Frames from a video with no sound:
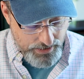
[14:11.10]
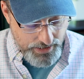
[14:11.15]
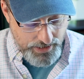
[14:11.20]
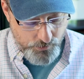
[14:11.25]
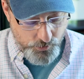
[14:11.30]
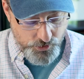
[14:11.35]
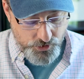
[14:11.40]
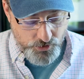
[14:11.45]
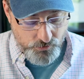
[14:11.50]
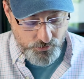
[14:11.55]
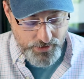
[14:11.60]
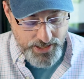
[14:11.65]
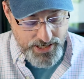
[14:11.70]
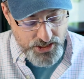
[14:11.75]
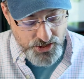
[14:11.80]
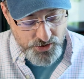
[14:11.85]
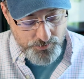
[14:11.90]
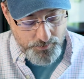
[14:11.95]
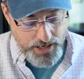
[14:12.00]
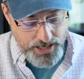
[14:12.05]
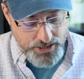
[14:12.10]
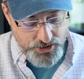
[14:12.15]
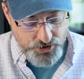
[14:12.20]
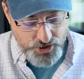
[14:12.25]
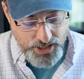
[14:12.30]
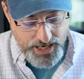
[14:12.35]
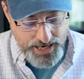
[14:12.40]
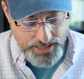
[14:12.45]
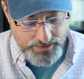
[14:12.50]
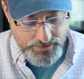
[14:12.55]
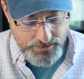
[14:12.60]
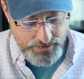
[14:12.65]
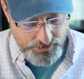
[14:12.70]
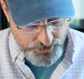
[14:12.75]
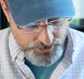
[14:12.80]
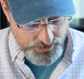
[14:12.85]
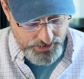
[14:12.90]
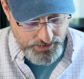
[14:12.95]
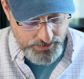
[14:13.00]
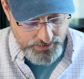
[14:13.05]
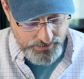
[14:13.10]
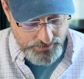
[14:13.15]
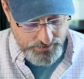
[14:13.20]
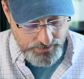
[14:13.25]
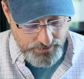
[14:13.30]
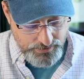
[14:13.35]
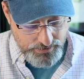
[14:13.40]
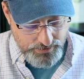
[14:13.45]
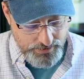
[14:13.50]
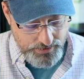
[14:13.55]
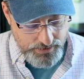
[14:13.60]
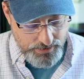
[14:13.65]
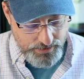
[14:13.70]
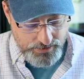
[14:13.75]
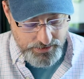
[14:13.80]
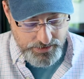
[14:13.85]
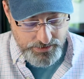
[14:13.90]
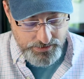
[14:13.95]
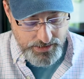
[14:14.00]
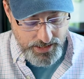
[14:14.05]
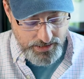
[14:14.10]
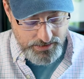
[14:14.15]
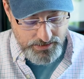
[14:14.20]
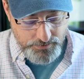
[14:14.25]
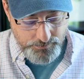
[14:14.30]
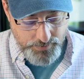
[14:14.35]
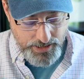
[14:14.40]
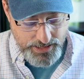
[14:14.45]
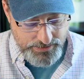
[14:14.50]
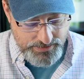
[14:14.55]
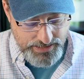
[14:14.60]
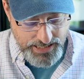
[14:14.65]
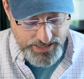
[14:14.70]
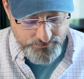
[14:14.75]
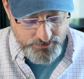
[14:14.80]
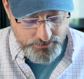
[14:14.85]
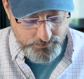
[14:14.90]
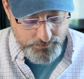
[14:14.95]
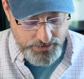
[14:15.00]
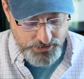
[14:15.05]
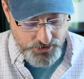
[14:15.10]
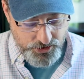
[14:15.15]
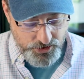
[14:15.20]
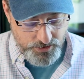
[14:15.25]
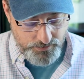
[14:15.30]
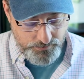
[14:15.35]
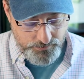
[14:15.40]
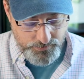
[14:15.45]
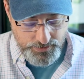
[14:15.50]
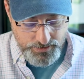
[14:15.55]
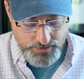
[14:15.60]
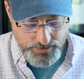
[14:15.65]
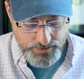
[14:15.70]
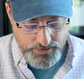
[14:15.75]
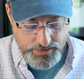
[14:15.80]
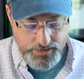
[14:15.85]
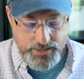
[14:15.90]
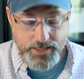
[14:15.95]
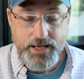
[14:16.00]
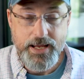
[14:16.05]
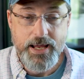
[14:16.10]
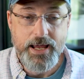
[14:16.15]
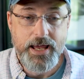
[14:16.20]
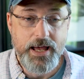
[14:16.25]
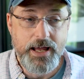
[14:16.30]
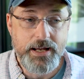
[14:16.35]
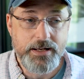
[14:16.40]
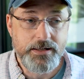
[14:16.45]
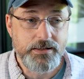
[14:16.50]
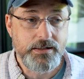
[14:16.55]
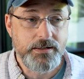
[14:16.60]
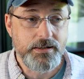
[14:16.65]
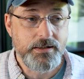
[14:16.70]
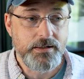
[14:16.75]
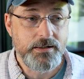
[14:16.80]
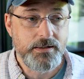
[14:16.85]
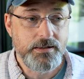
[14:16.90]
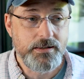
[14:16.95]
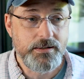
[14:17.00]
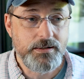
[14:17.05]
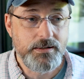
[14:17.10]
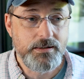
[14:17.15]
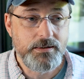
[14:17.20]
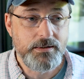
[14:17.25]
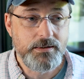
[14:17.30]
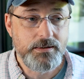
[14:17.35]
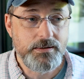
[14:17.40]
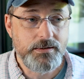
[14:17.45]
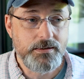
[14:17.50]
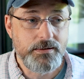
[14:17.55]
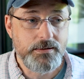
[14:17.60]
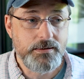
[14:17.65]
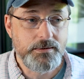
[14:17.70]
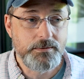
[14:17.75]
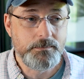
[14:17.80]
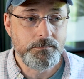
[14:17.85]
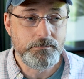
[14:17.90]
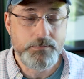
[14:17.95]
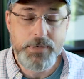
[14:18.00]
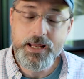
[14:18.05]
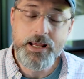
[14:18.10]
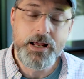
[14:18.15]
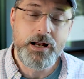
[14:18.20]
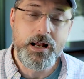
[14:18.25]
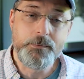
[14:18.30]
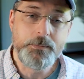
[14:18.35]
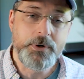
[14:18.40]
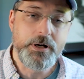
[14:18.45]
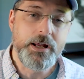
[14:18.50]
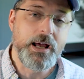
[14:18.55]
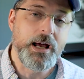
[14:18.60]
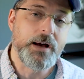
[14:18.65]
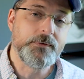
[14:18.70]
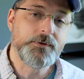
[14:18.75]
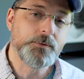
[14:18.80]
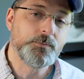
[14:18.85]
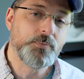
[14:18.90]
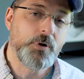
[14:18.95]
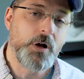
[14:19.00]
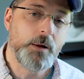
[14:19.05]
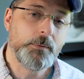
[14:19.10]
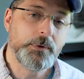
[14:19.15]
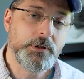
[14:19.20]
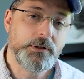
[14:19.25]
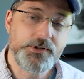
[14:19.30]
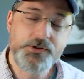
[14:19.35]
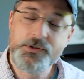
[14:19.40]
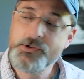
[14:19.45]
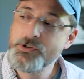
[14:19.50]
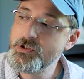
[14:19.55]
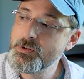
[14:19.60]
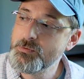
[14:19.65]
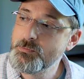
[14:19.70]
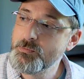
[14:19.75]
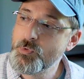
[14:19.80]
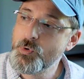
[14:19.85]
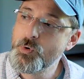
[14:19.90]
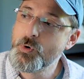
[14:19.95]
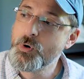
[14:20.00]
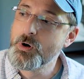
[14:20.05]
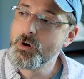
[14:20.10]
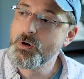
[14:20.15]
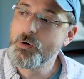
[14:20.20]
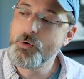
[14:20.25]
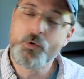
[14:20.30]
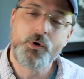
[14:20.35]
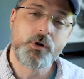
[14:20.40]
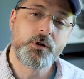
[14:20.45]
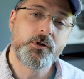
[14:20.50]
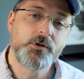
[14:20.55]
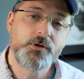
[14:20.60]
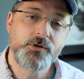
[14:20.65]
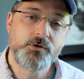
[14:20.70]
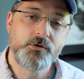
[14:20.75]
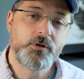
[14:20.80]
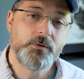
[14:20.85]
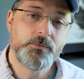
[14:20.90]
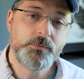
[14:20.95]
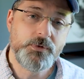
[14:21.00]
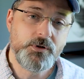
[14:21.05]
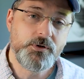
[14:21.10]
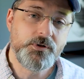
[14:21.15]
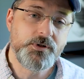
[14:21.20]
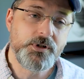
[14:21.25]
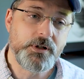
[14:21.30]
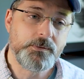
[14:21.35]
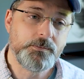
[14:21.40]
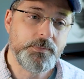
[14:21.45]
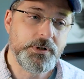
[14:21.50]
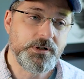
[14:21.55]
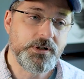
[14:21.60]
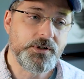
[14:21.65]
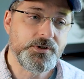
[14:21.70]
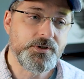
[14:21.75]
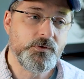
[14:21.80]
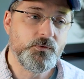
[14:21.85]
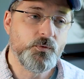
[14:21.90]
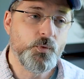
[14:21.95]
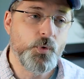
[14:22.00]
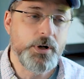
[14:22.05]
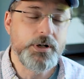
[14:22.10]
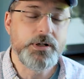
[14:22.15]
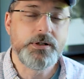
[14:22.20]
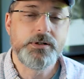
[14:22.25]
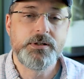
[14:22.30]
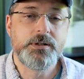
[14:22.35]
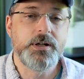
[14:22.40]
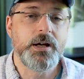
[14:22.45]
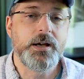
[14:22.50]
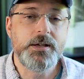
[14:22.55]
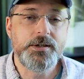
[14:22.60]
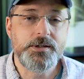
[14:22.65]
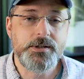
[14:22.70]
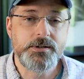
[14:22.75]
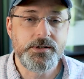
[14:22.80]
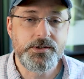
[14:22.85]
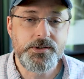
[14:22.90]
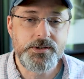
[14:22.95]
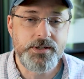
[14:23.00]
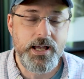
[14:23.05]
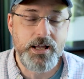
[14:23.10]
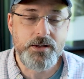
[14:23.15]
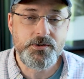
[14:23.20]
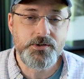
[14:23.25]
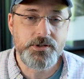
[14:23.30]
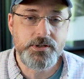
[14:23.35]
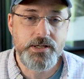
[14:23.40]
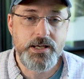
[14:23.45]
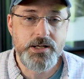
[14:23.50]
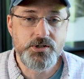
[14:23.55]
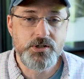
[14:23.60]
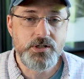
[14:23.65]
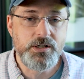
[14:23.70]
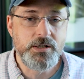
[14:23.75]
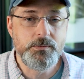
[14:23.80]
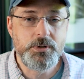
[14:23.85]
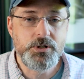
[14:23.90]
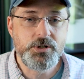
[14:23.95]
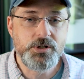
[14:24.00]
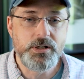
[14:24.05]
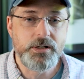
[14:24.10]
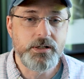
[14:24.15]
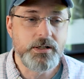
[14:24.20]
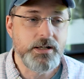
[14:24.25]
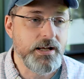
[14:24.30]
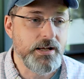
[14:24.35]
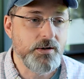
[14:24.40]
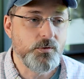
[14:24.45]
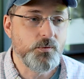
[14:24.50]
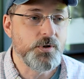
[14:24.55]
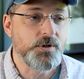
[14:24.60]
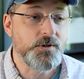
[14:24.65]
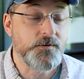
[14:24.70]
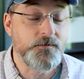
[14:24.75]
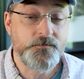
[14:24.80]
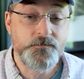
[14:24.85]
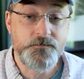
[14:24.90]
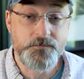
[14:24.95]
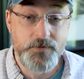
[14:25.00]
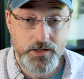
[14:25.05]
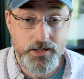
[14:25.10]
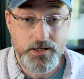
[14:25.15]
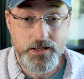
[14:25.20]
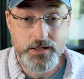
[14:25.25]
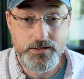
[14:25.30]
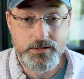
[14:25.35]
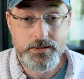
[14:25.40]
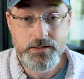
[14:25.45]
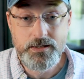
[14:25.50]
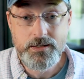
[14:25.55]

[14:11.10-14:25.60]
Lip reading: It was arranged by Jack Nitschke, conducted by David Meacham, and man, I'm going to have to probably listen to more orchestra music because of what it does in the soundstage and imaging. It was fun.